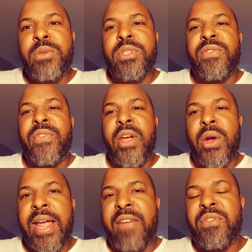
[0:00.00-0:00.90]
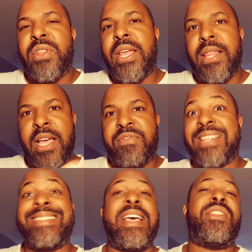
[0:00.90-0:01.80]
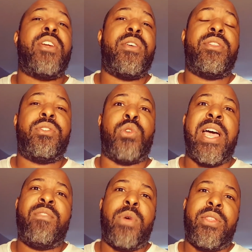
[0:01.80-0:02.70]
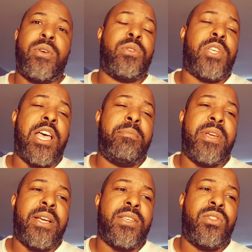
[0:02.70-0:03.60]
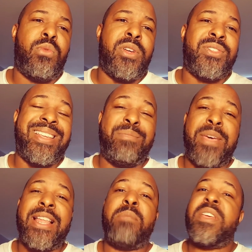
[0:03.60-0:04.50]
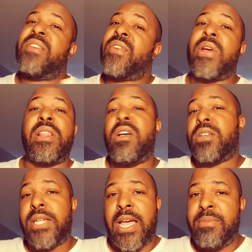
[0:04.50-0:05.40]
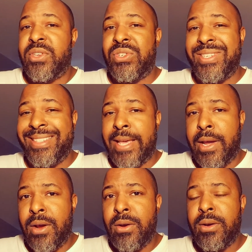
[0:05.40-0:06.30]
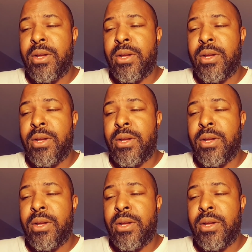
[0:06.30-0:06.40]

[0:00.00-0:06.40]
it was a very, after they left, I sat there in the driveway the whole time because Noelle said it may not be a very long time that she's there.